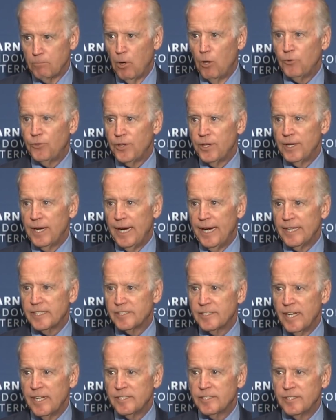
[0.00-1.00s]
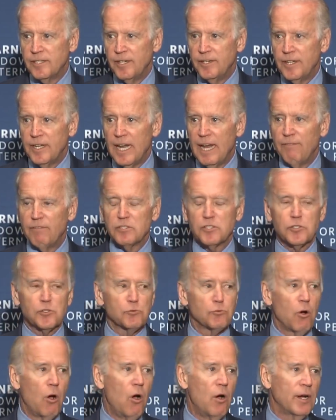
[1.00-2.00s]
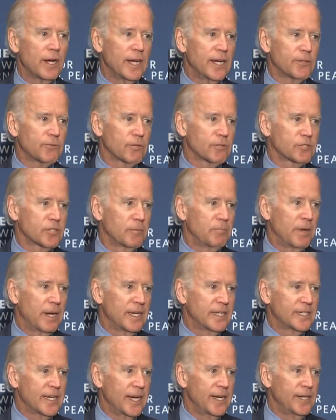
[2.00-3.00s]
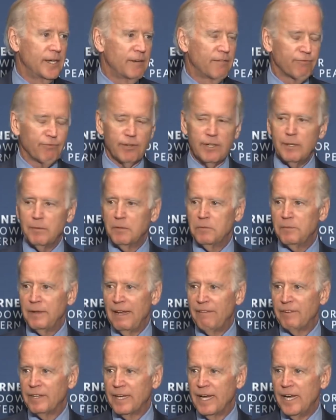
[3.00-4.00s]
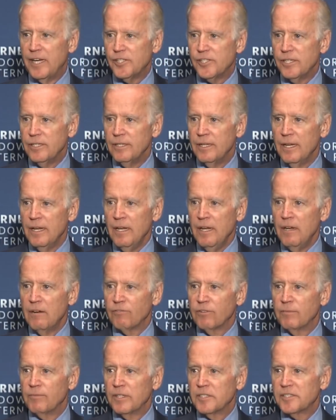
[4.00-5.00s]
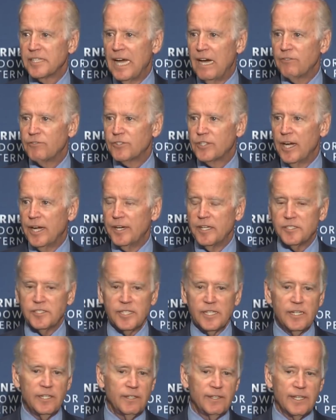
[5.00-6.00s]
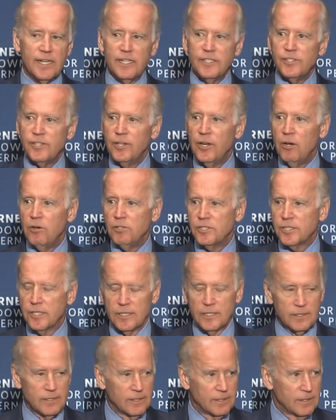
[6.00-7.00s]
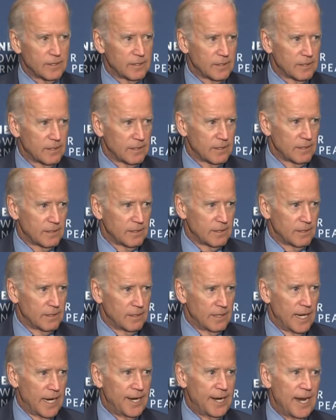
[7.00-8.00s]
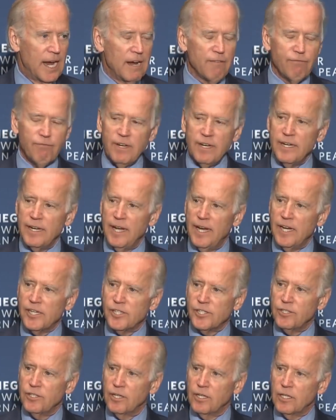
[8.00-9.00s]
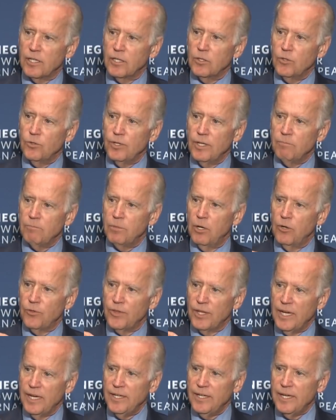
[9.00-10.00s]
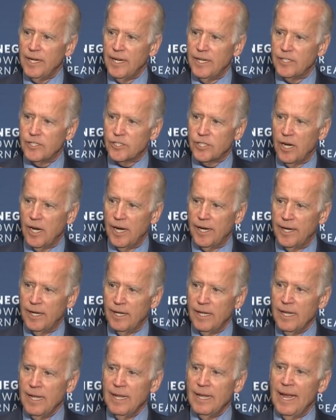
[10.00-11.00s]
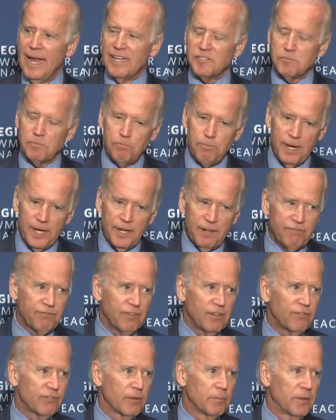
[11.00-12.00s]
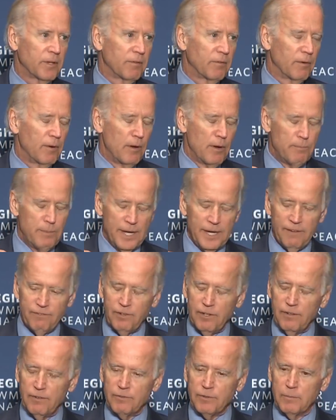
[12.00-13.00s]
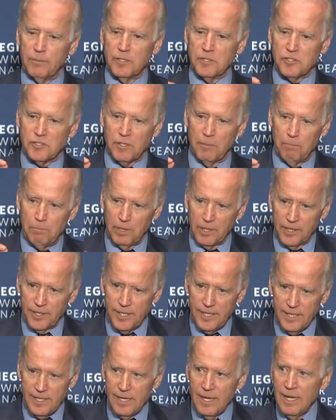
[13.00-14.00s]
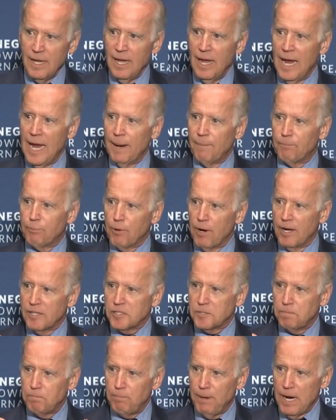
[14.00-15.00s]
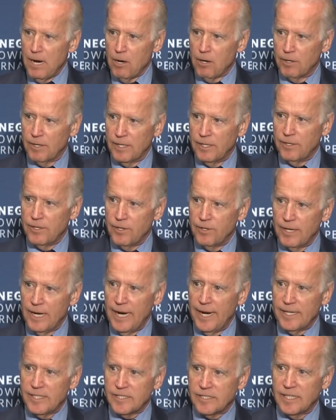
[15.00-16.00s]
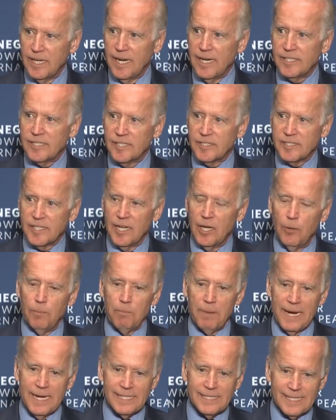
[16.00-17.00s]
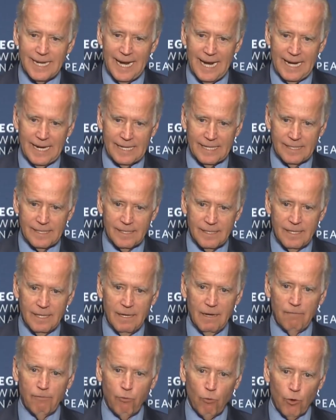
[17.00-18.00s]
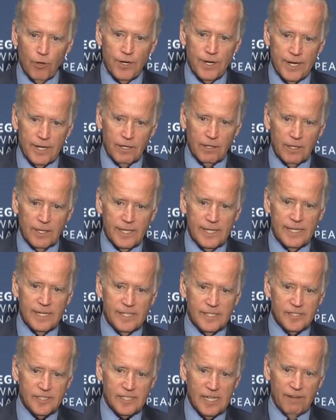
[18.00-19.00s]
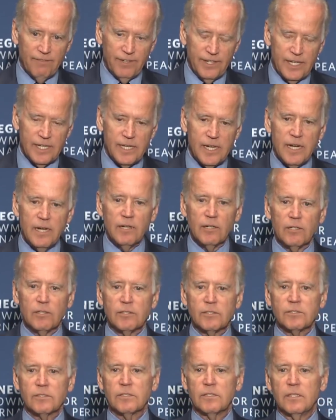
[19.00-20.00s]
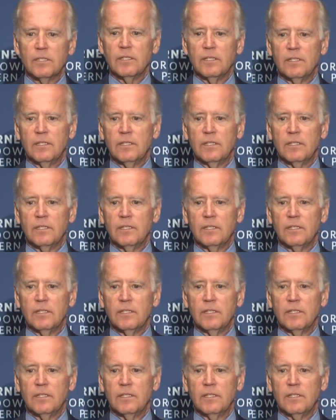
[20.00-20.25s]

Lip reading: Both the United States and India have a strong interest in maintaining freedom of navigation from the South China Sea to the Indian Ocean. And every nation, including both India and China, has benefited from the stability and prosperity the United States has helped maintain for nearly 70 years.